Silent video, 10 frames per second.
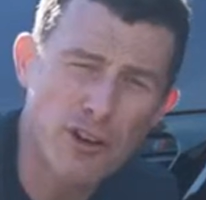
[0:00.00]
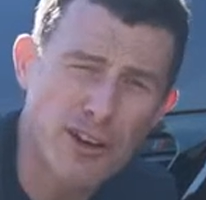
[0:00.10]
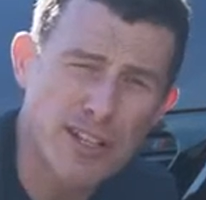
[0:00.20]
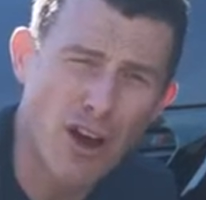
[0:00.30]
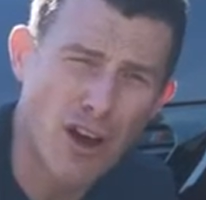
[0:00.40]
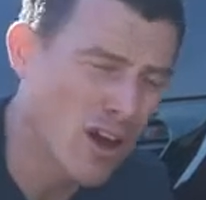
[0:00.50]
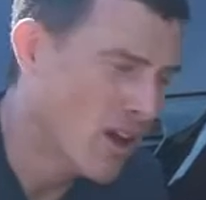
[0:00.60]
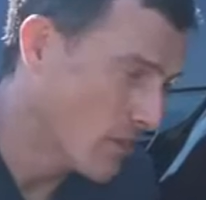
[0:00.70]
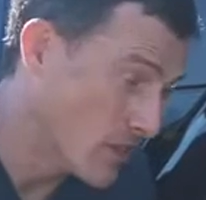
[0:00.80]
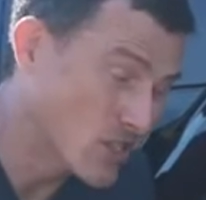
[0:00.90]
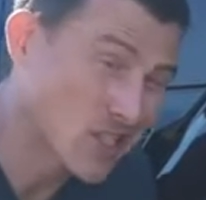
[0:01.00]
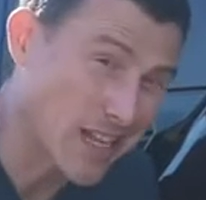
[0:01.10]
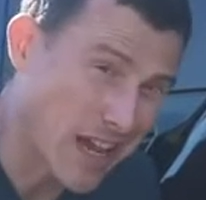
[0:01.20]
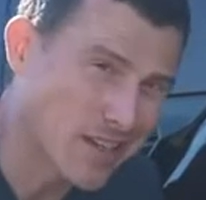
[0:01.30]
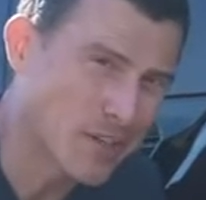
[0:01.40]
degrees higher than
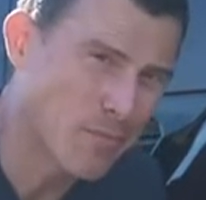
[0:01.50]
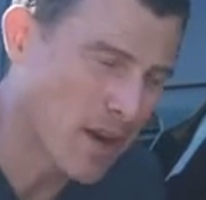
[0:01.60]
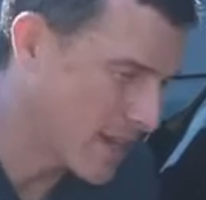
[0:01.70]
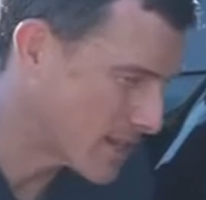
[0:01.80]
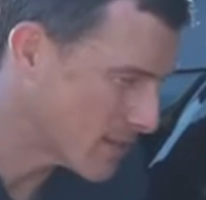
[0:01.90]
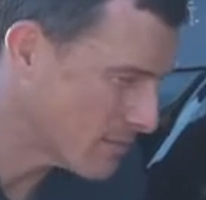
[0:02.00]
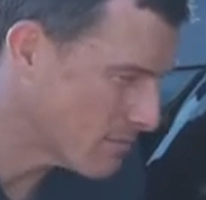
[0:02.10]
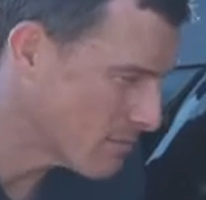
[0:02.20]
standard brakes.